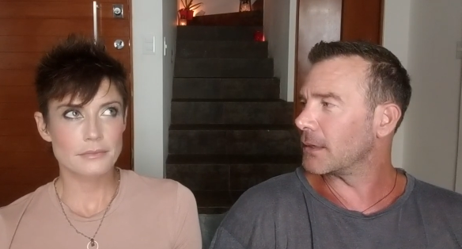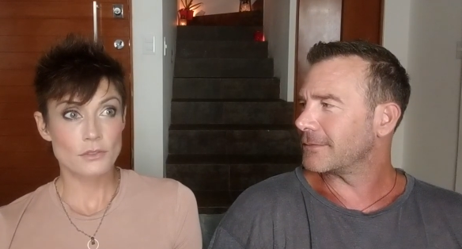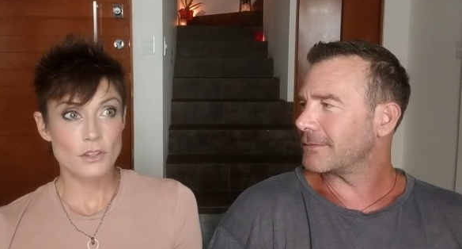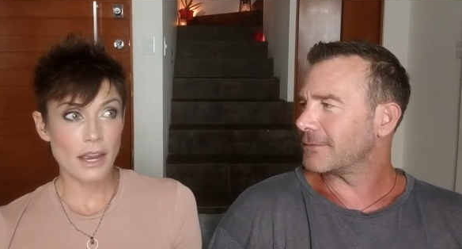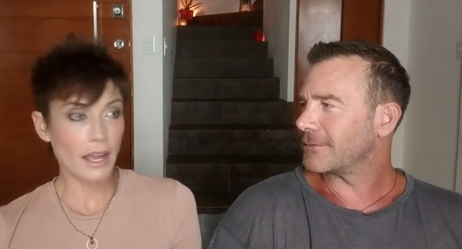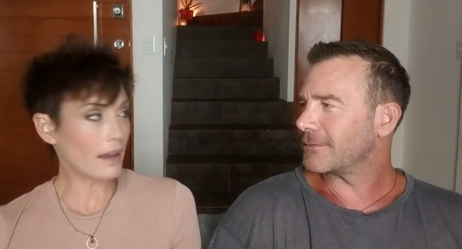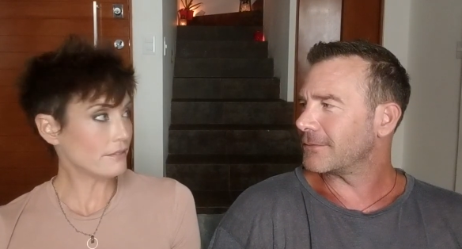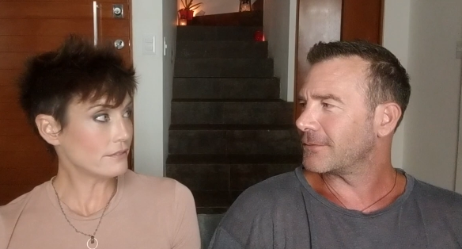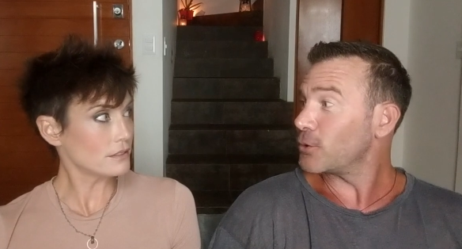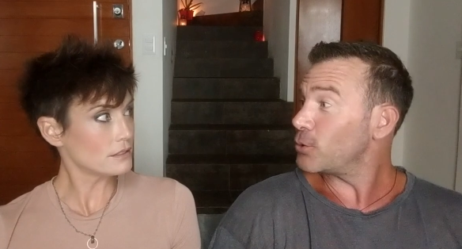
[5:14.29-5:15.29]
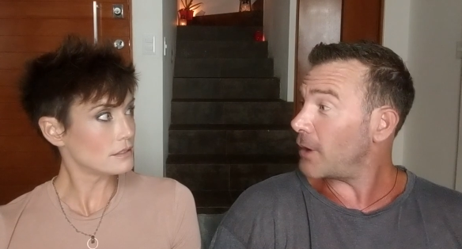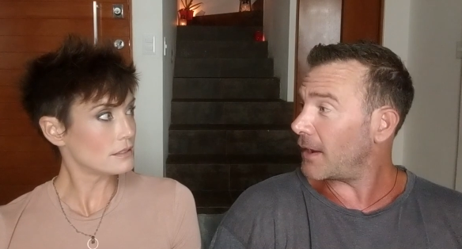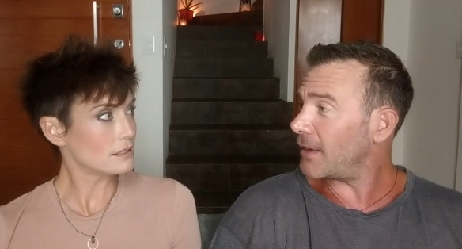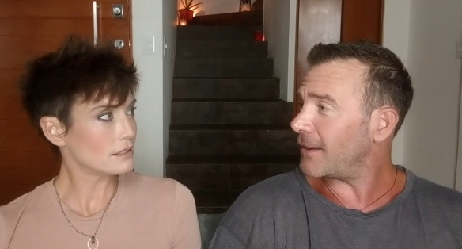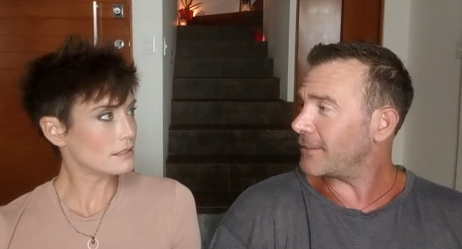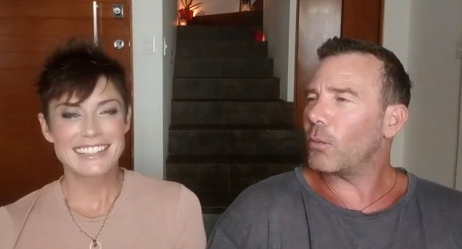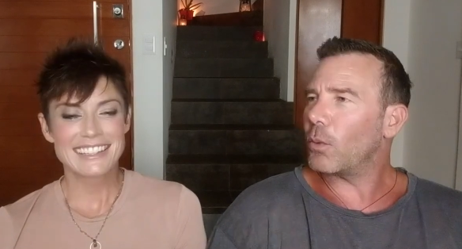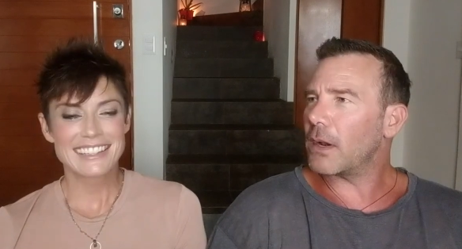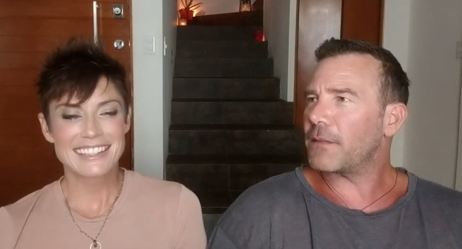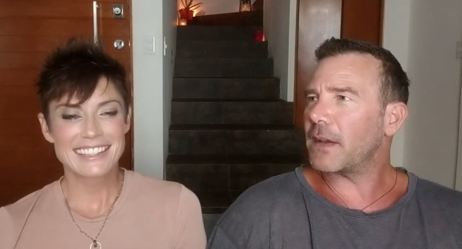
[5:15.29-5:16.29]
Speaker 1: Dry off. Dry off.
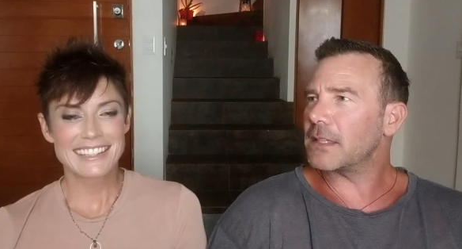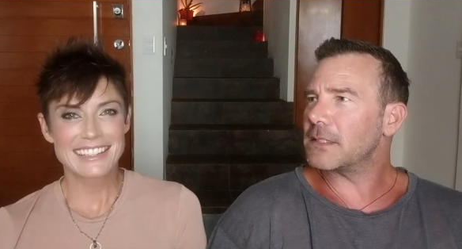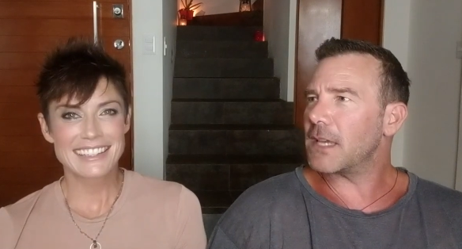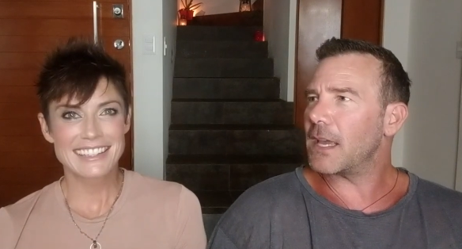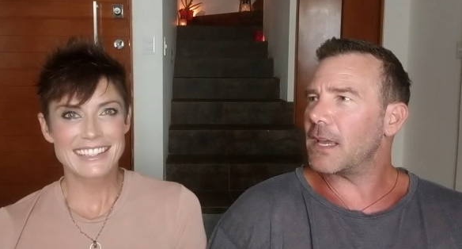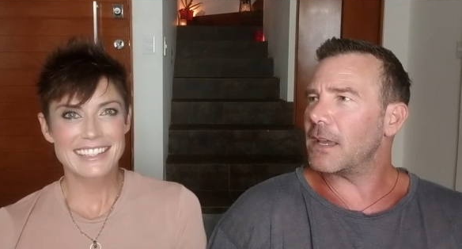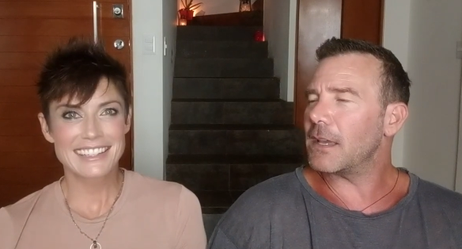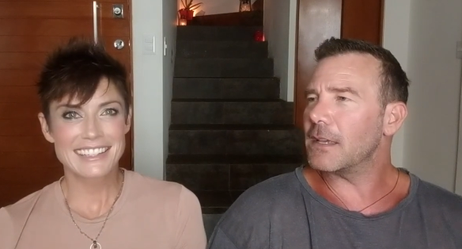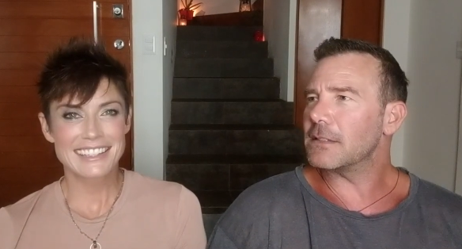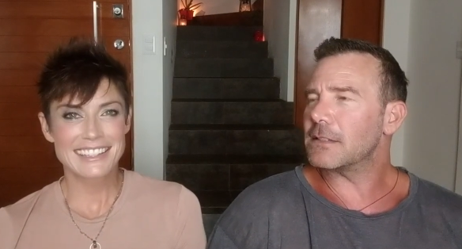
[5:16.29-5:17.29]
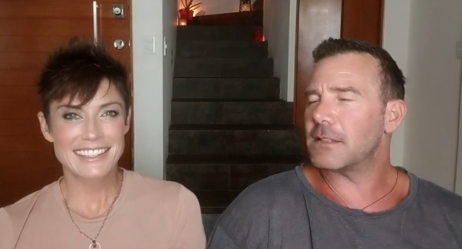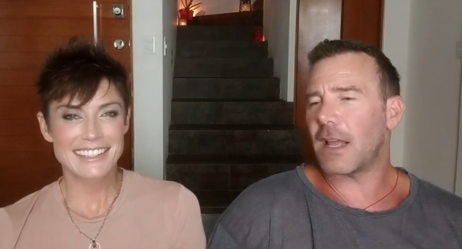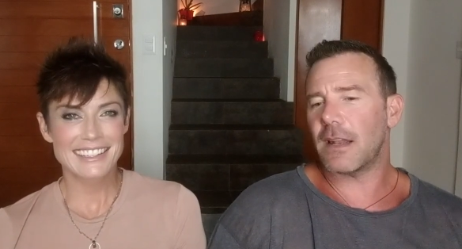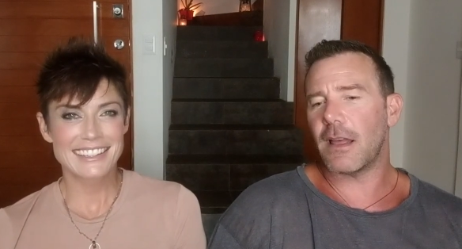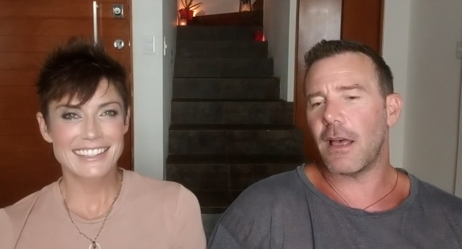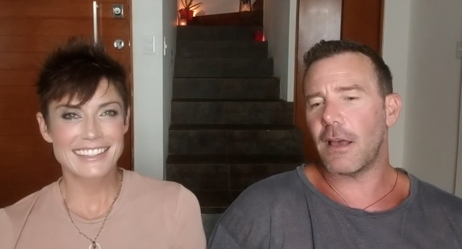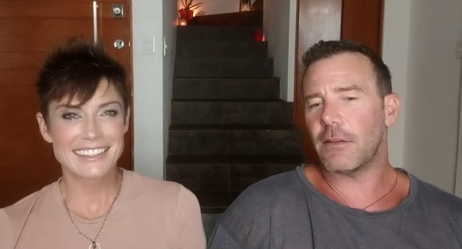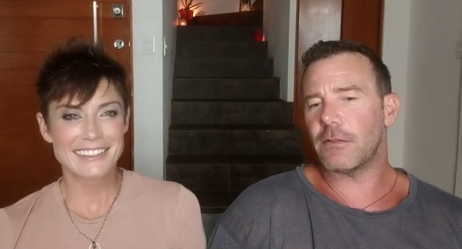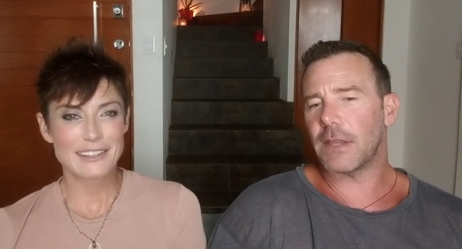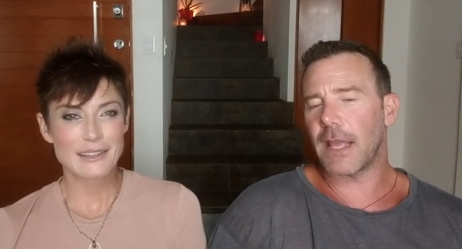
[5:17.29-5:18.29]
What if I could say instead
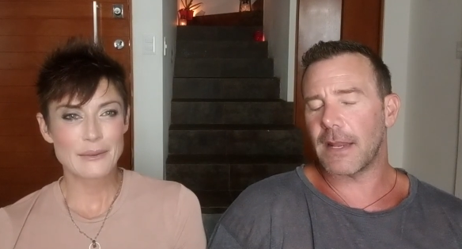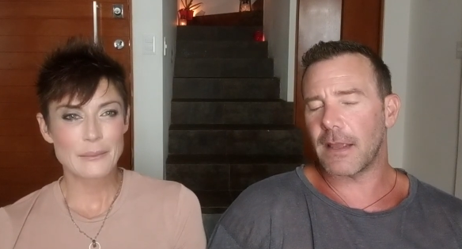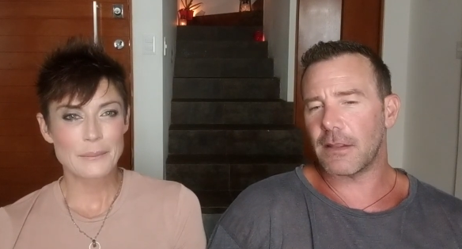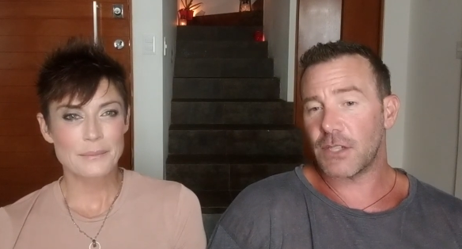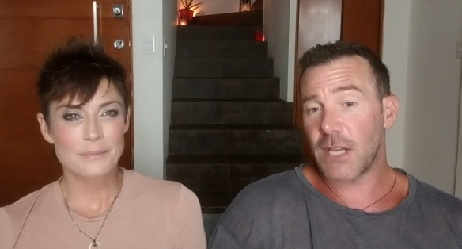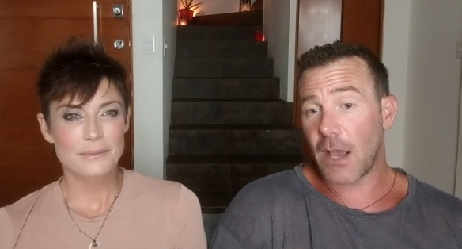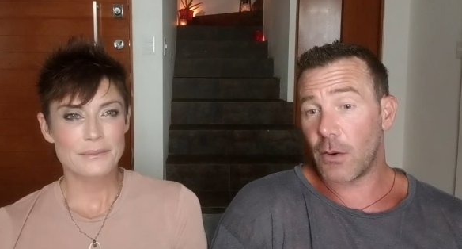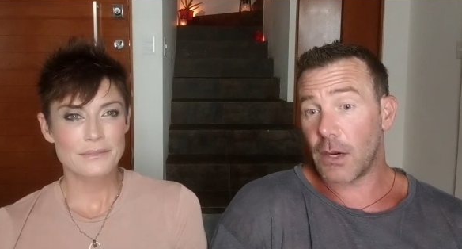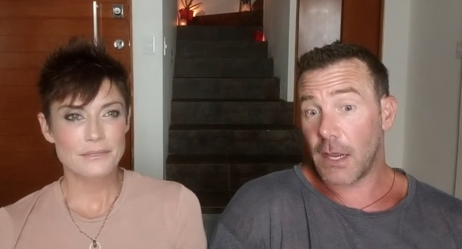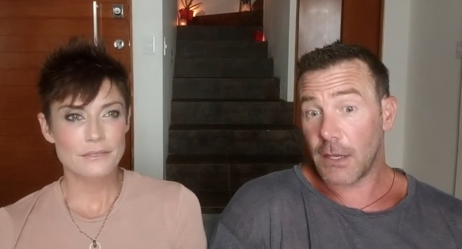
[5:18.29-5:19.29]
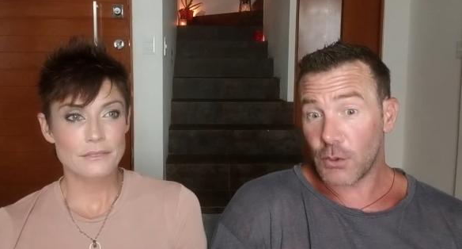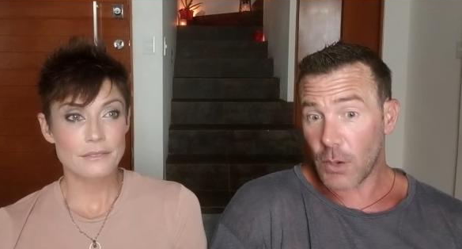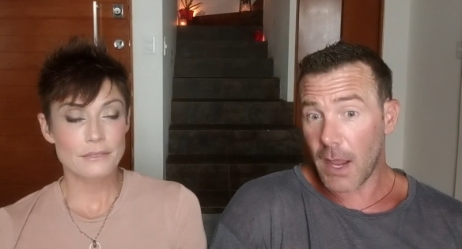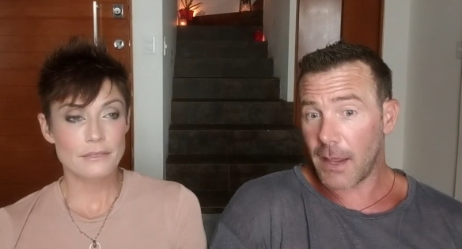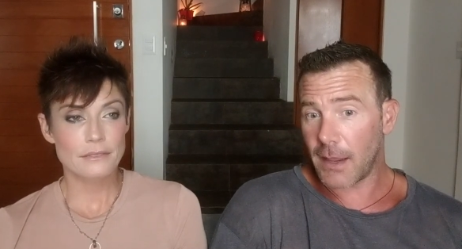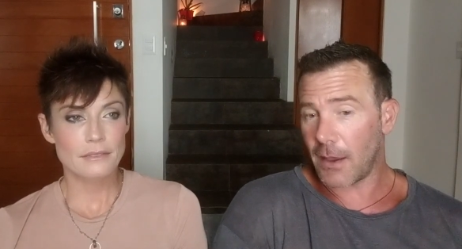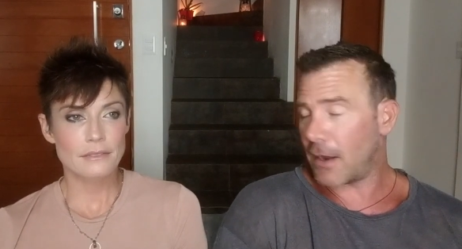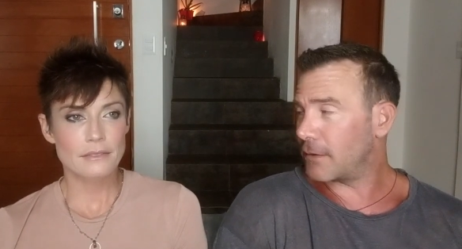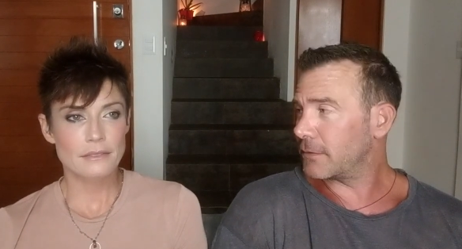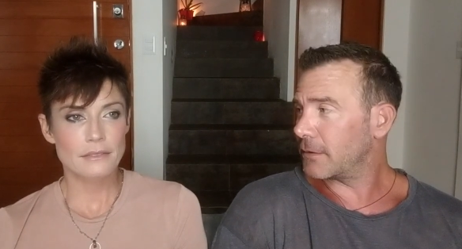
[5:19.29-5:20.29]
of getting out of the shower and drying
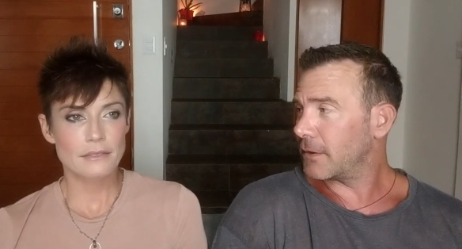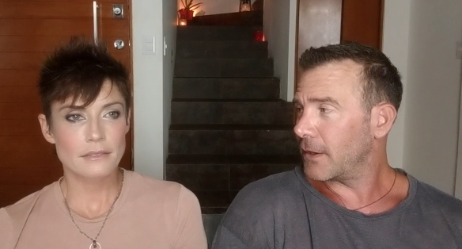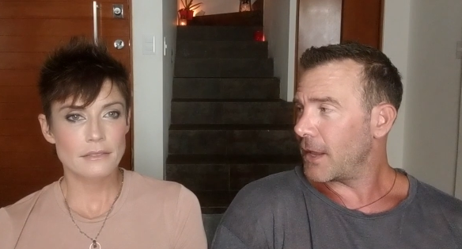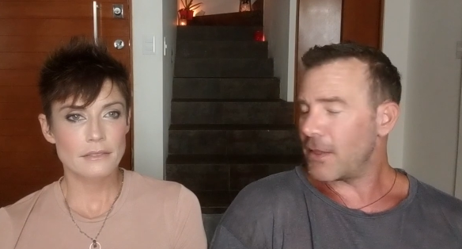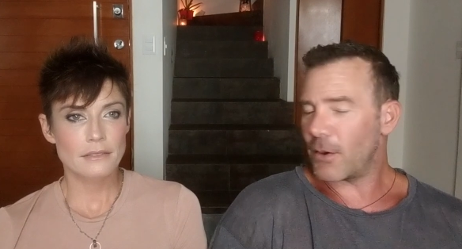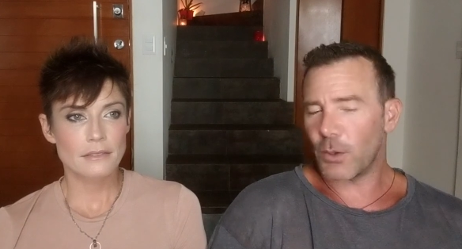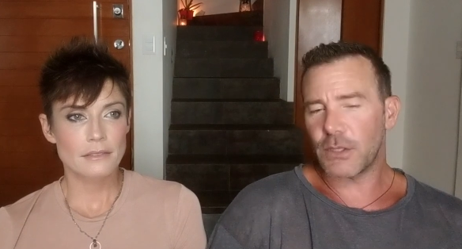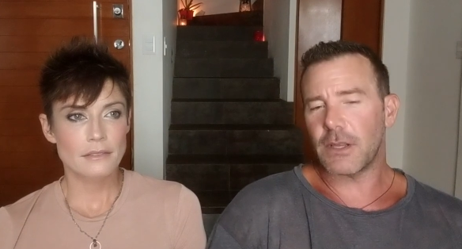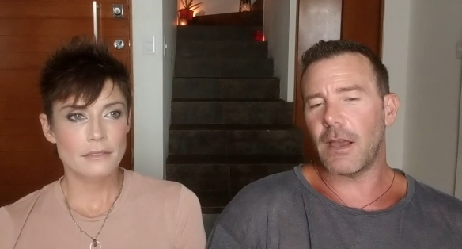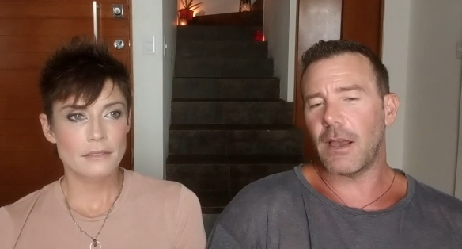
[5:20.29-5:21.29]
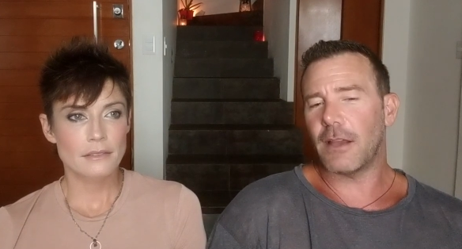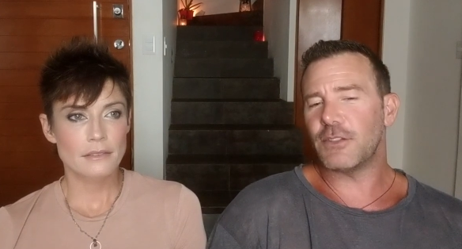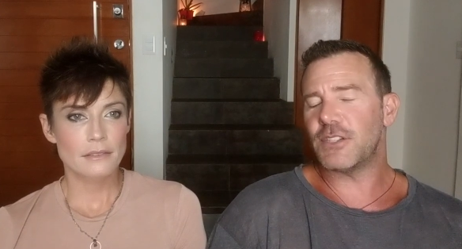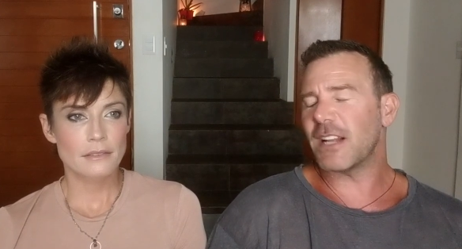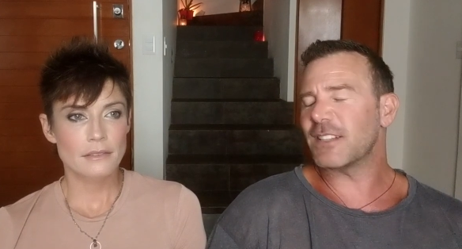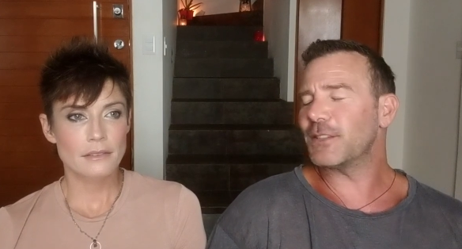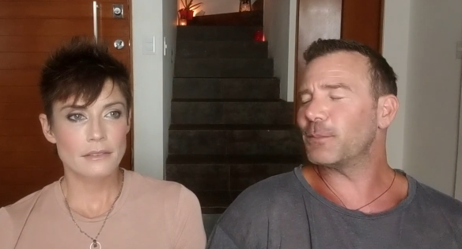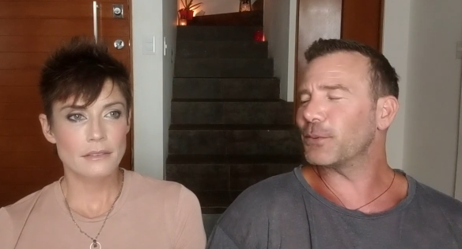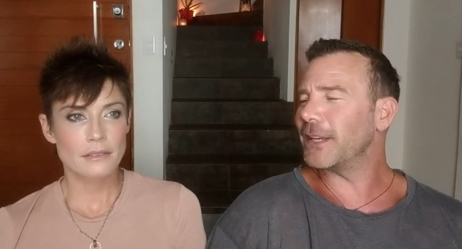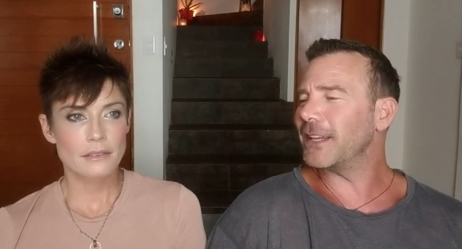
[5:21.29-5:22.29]
off, there was a gentle
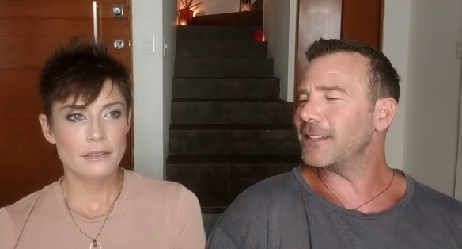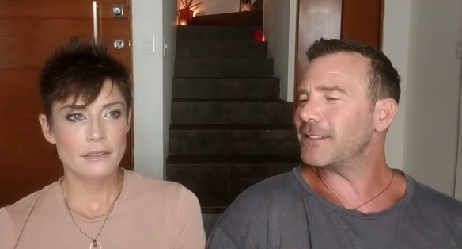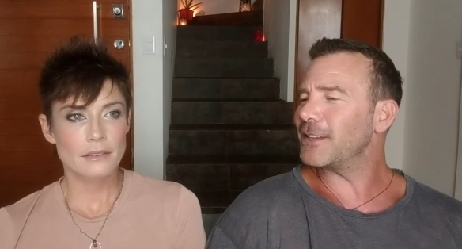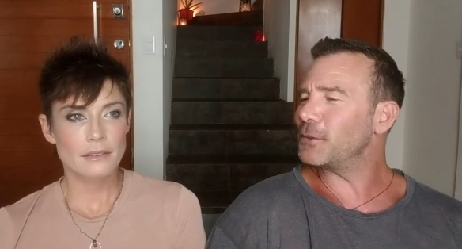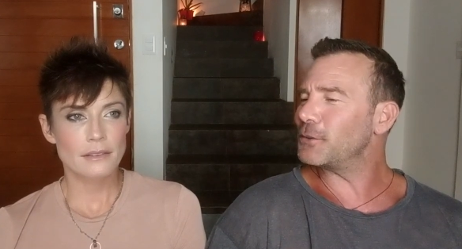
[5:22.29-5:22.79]
breeze that